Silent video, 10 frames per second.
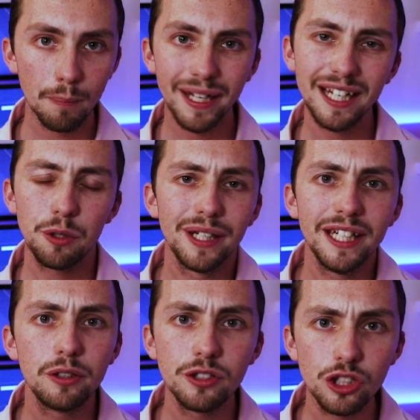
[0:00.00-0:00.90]
but equally
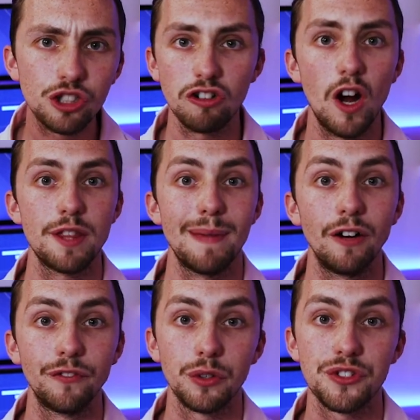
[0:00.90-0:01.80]
you can just try them
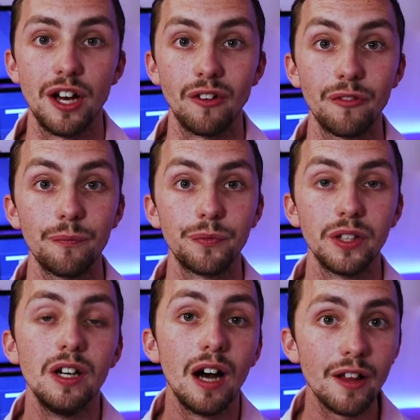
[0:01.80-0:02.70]
out for yourself.
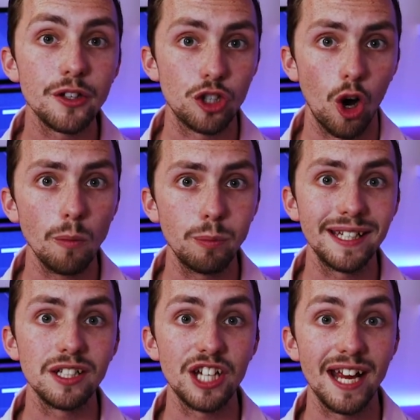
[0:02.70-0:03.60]
At the top
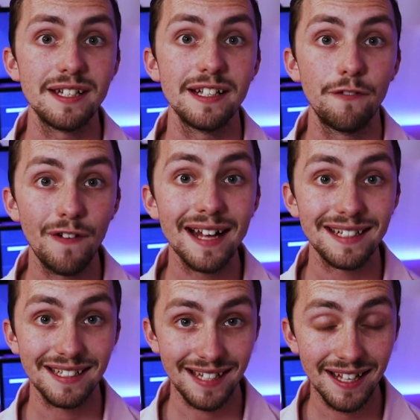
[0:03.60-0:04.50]
we can change the
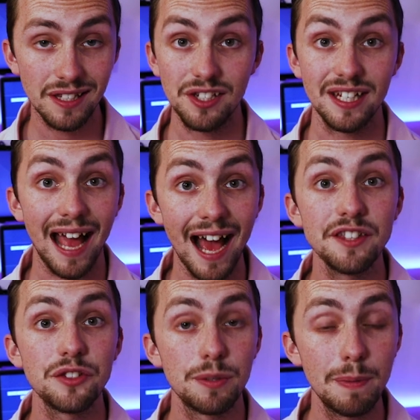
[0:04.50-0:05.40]
effect intensity
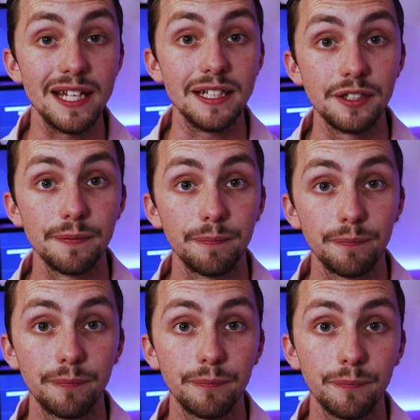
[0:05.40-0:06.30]
and speed.
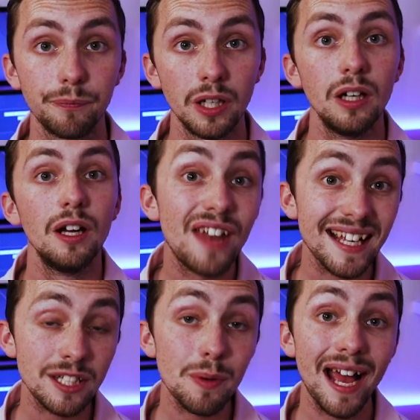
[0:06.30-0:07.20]

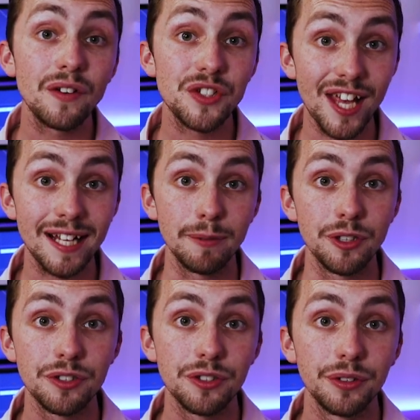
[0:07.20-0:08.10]
Next we have
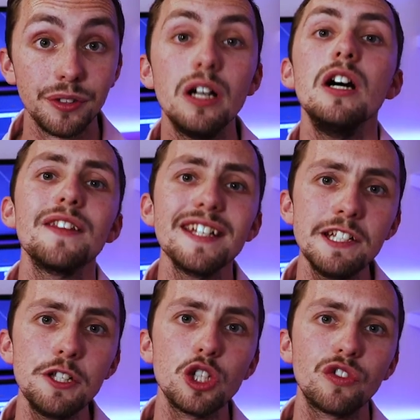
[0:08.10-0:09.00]
segments. This
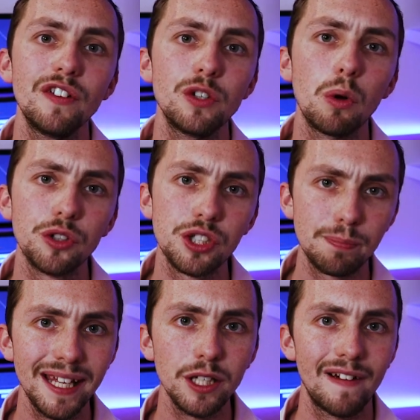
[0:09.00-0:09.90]
is useful if you want to
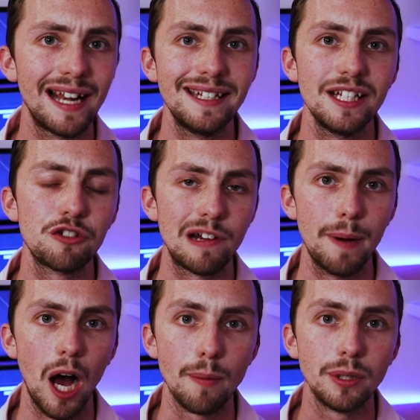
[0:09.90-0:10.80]
split your LED
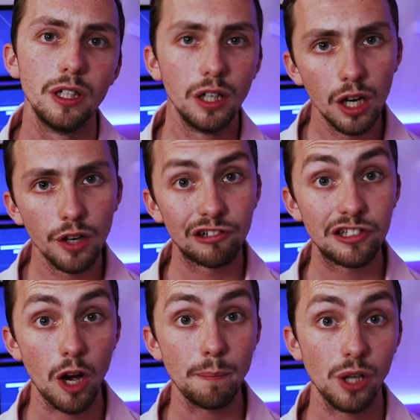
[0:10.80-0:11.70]
strip up. For
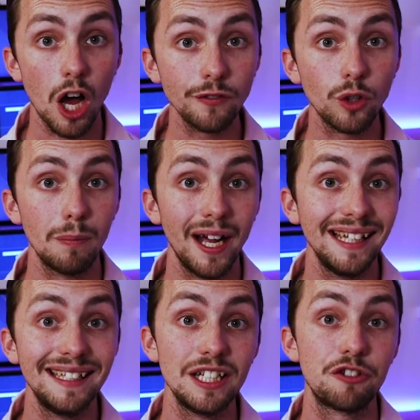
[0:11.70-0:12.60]
example, I've got my
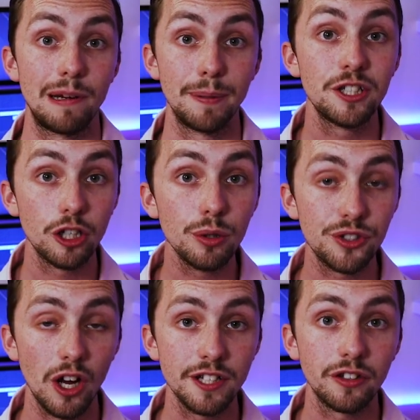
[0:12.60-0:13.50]
LED strip in two
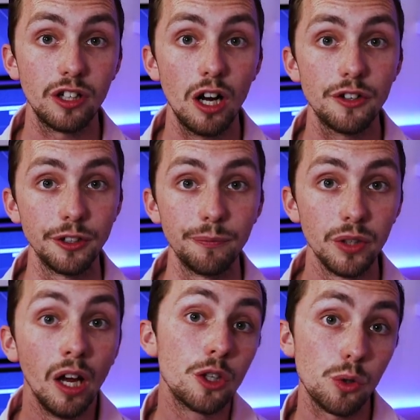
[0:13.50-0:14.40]
sides of the garden,
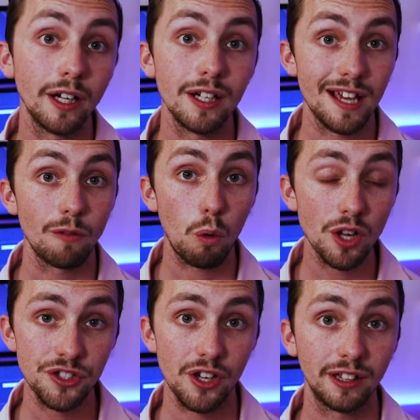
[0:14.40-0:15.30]
so I'm going to have
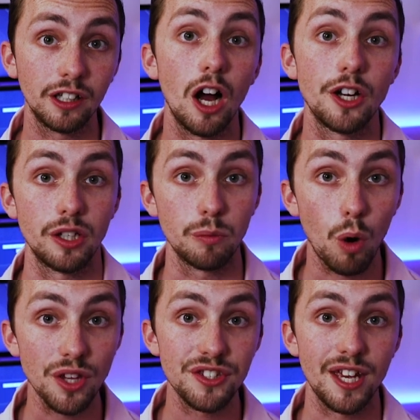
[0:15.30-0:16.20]
one side of the garden in
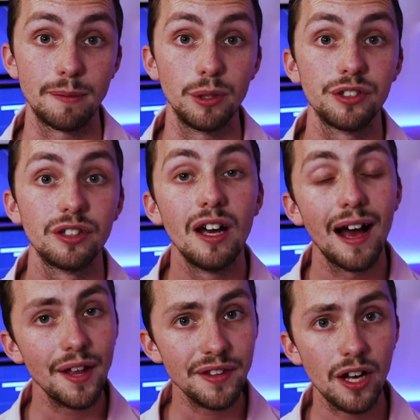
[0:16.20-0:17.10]
one segment,
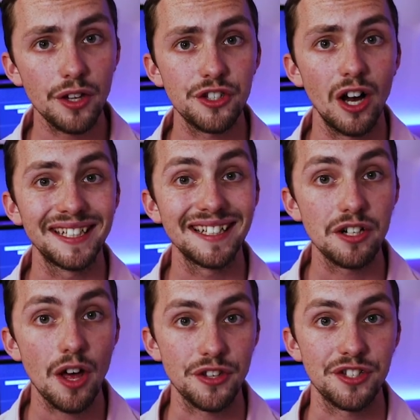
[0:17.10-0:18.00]
and the other side in
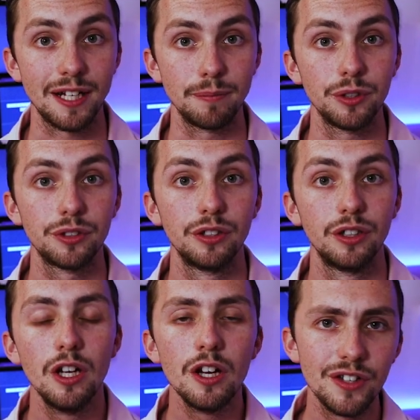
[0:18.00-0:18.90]
another segment.
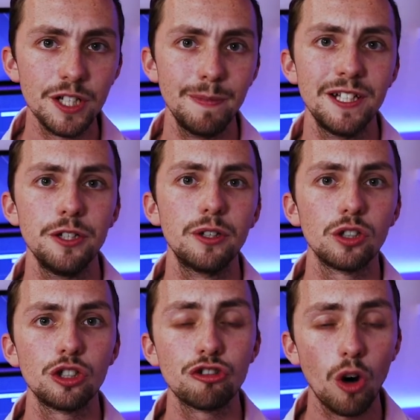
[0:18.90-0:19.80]
This means you
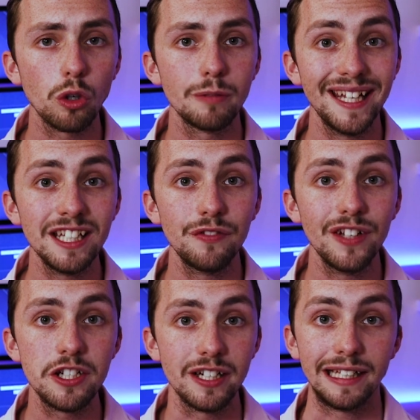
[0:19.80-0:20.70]
can control them
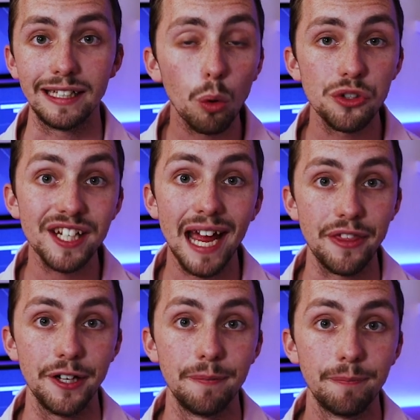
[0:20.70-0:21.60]
individually or
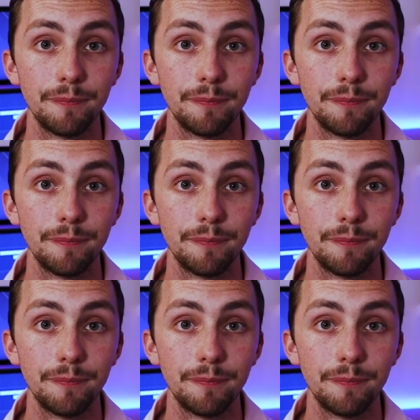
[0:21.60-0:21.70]
together.